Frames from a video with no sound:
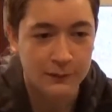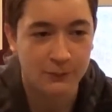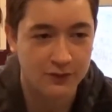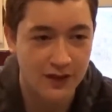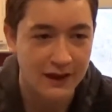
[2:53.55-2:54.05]

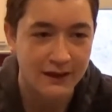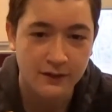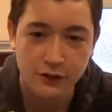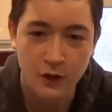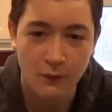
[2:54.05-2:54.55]
people say
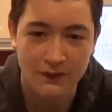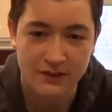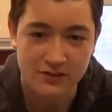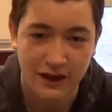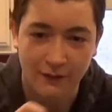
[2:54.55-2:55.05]
you don't want the
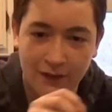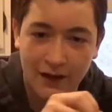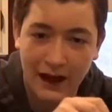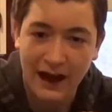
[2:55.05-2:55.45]
shell.